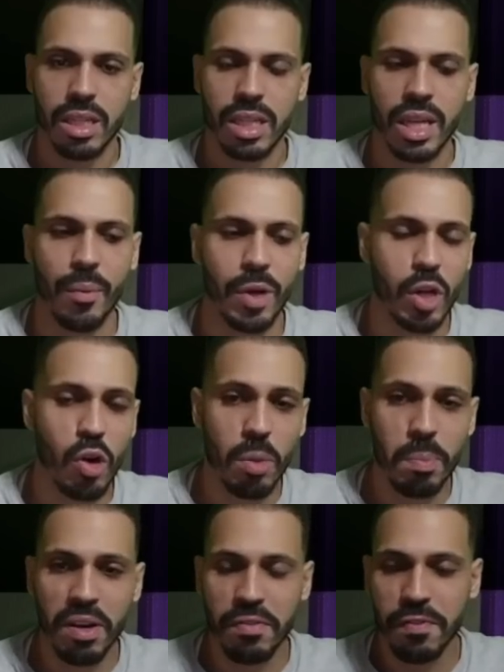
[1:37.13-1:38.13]
can we go
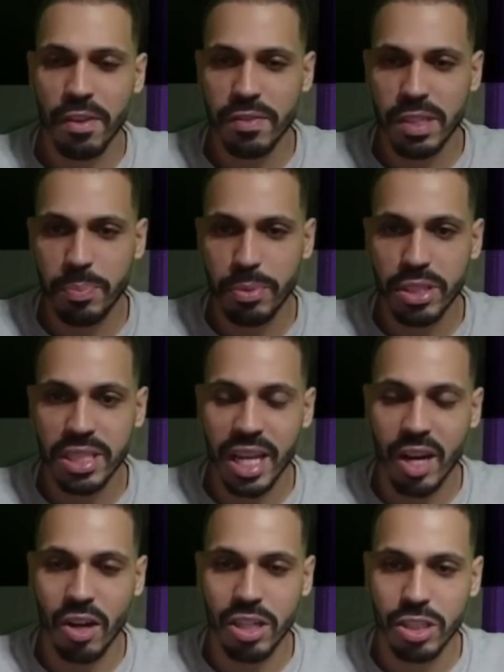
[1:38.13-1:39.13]
above fifty
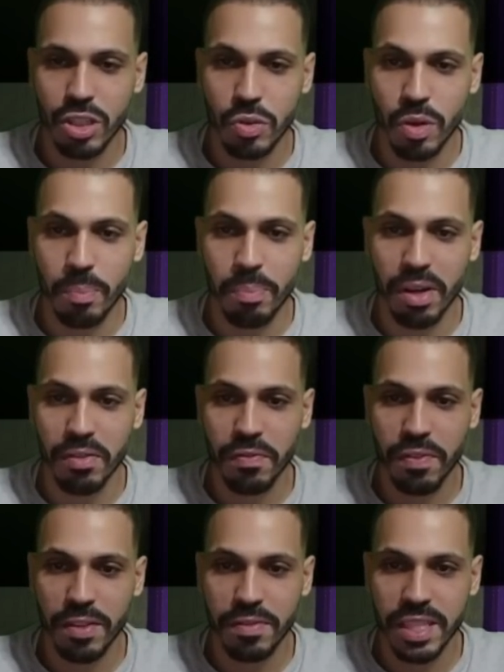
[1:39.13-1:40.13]
percent on new? Above
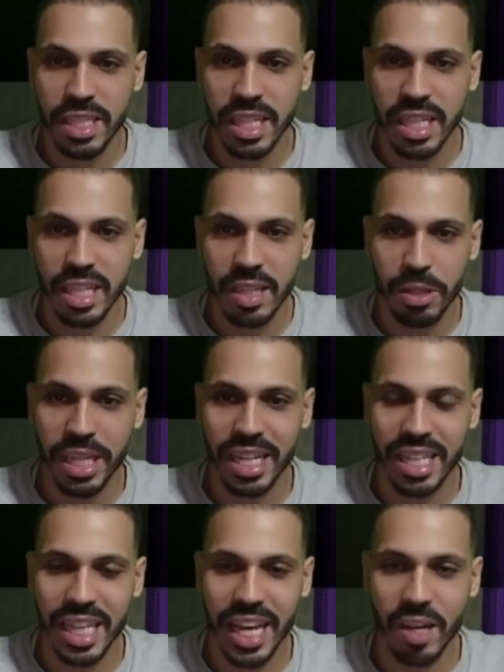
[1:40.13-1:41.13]
fifty. We got
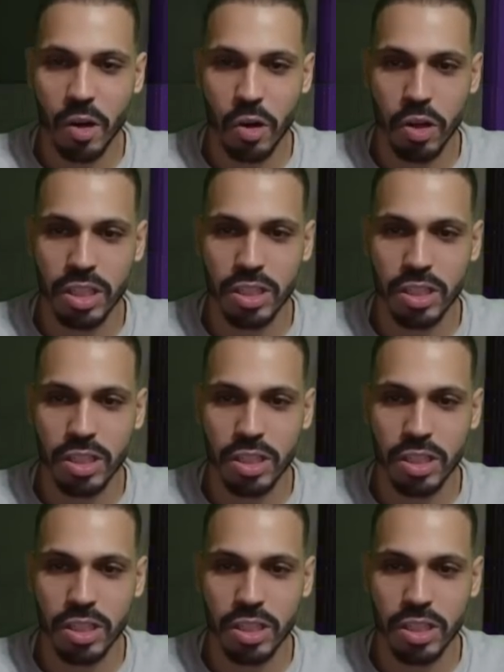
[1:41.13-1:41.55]
Atlanta Hawks,